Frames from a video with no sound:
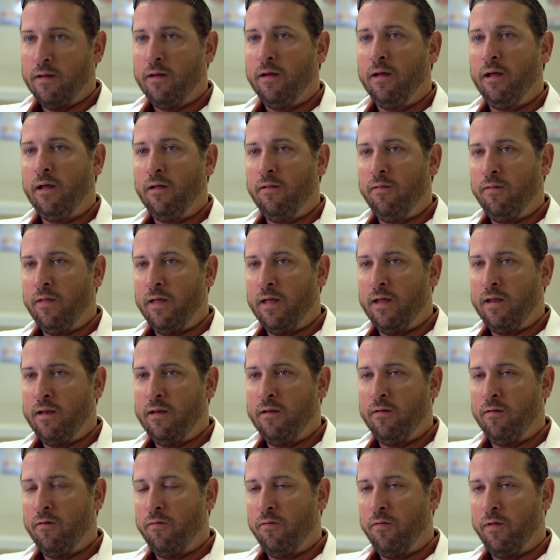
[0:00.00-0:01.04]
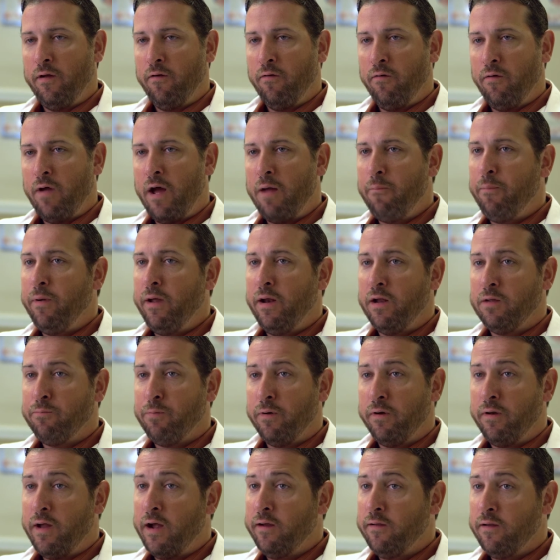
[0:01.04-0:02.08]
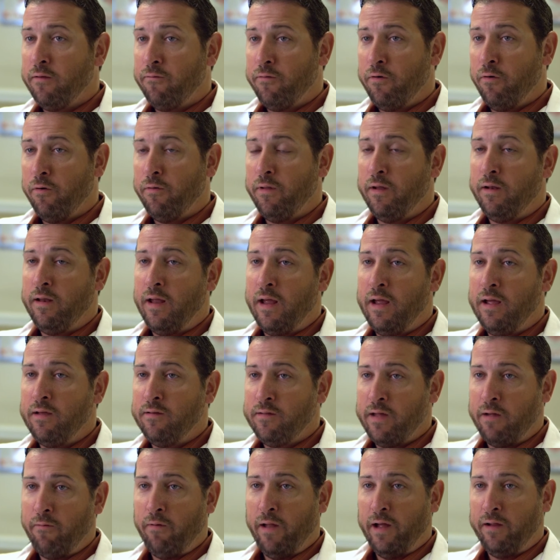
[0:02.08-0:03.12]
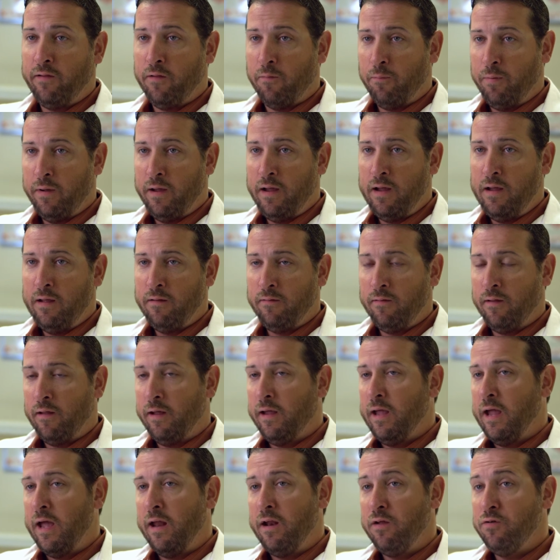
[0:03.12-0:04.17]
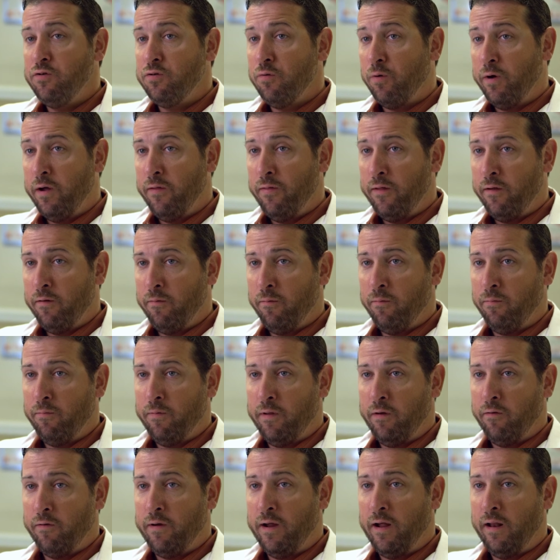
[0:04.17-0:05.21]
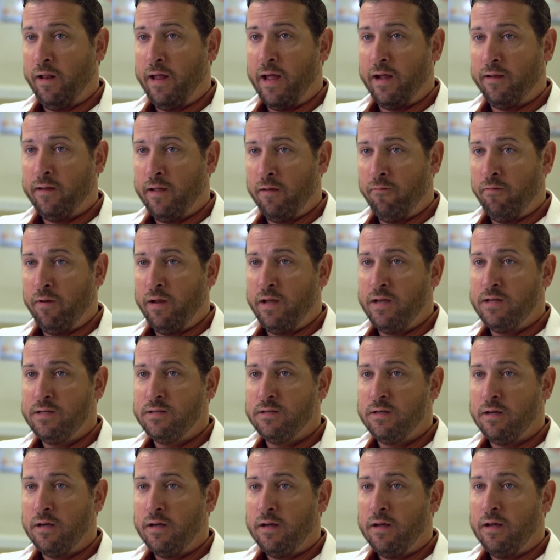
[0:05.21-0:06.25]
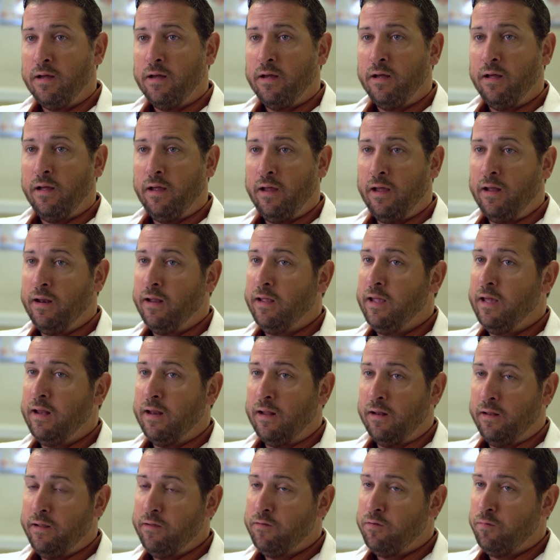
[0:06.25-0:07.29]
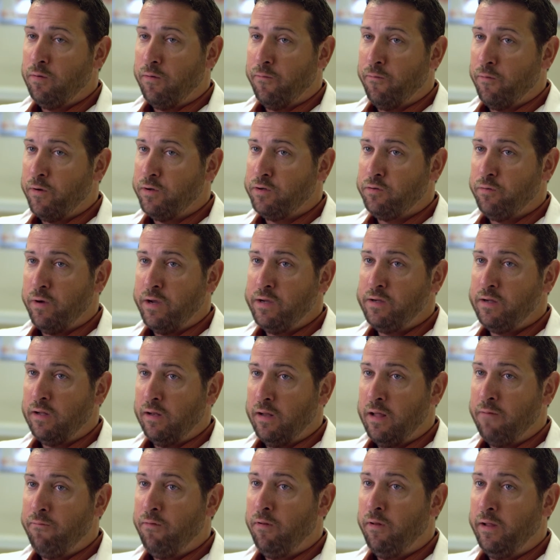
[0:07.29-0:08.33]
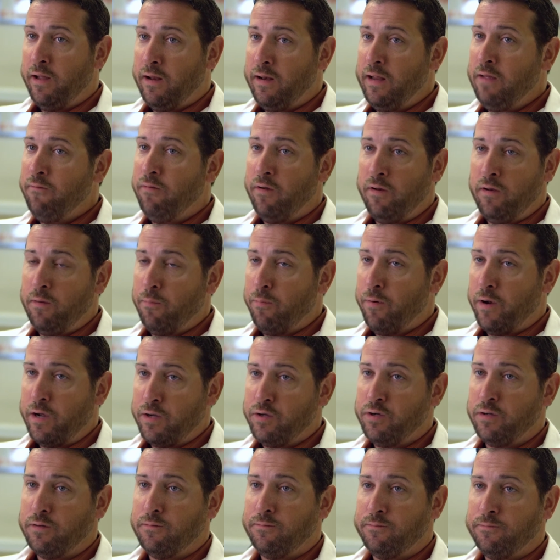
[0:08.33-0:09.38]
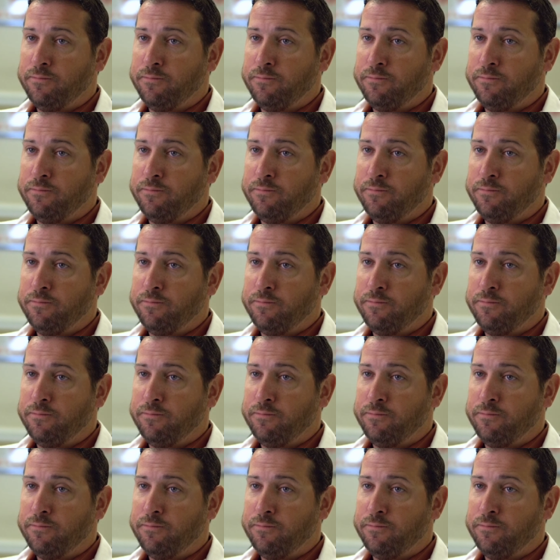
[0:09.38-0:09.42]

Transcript: and then they're not being as productive during the day as they would like to be. They can't enjoy their daily activities, and again, it leads to a frustration level and even depression.